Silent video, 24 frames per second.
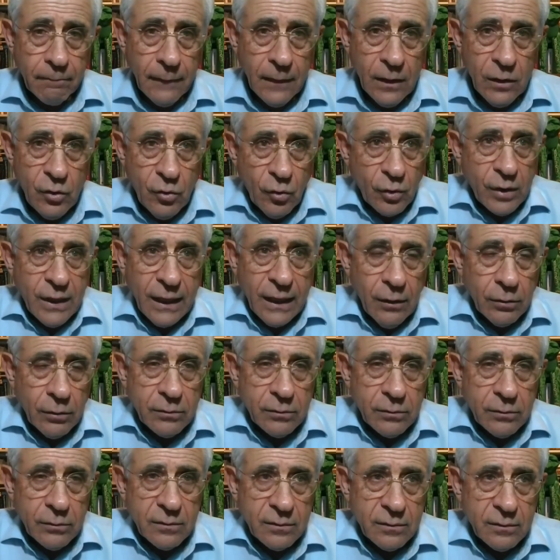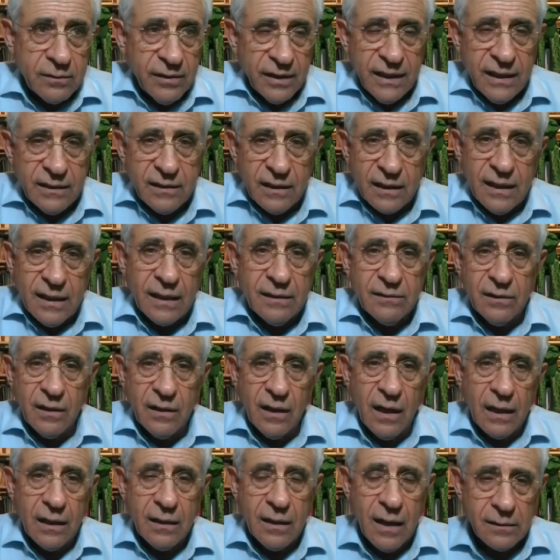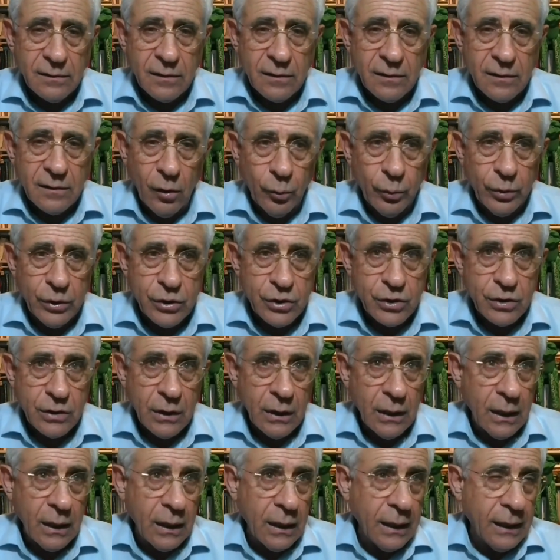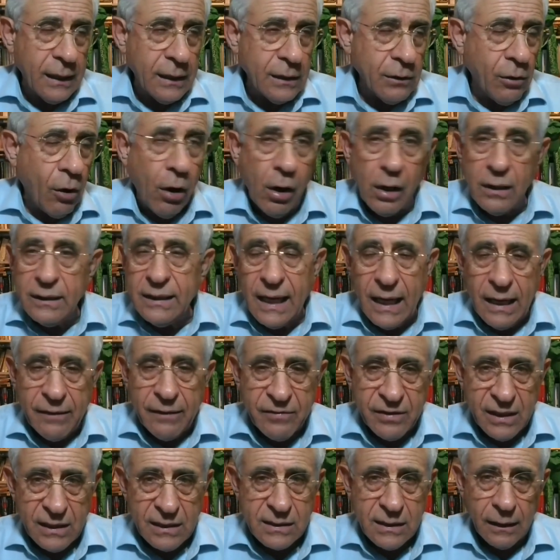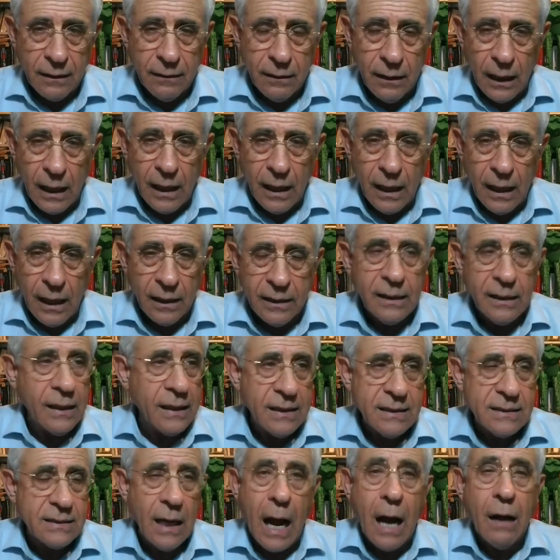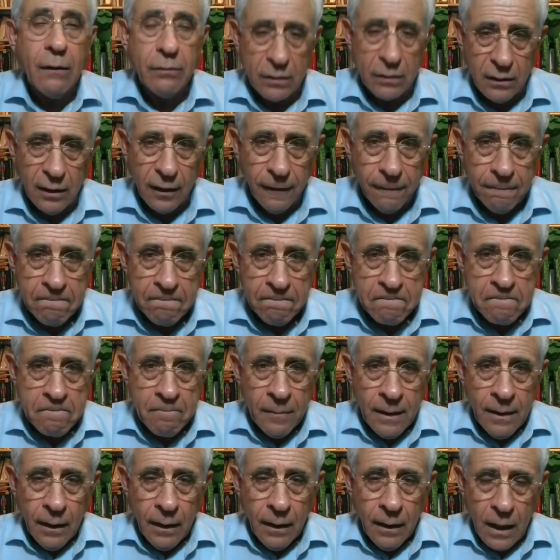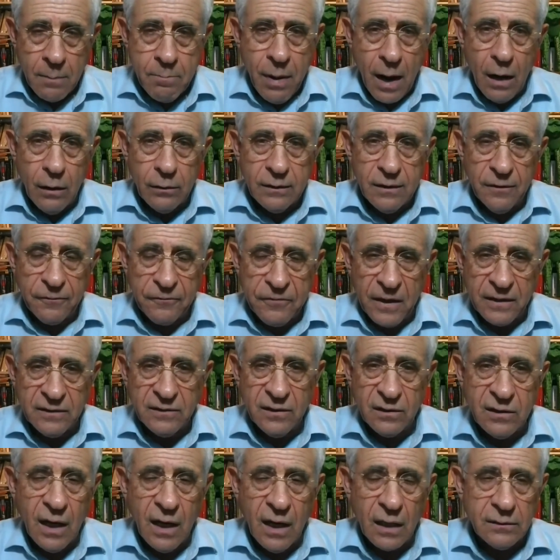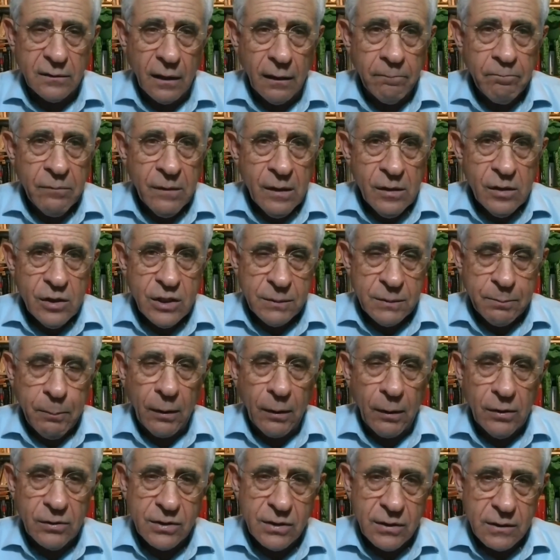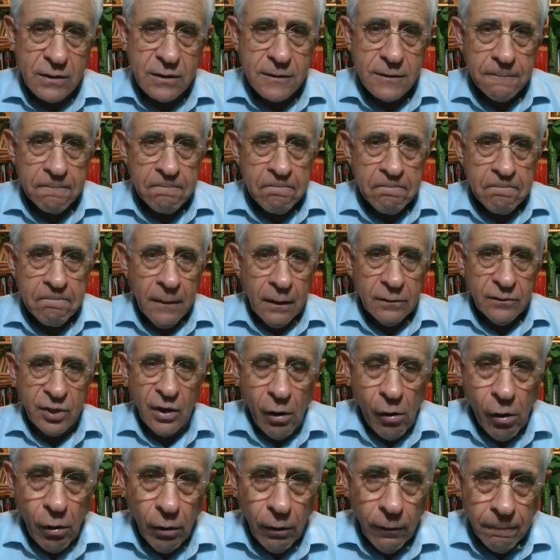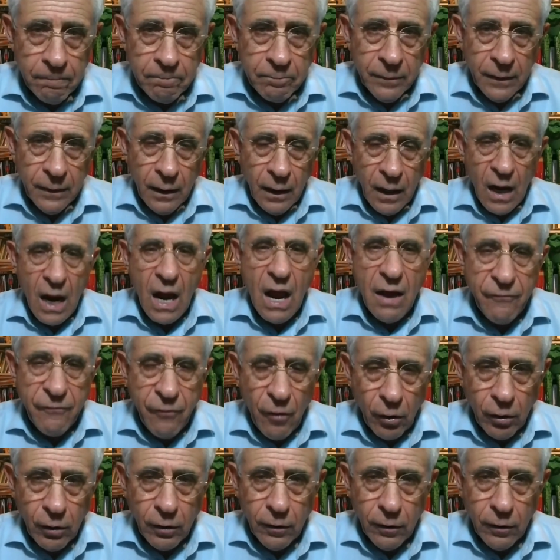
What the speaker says: You cannot treat a country like Qatar, which all the evidence is out there about the fact that Qatar sponsors terror, havoc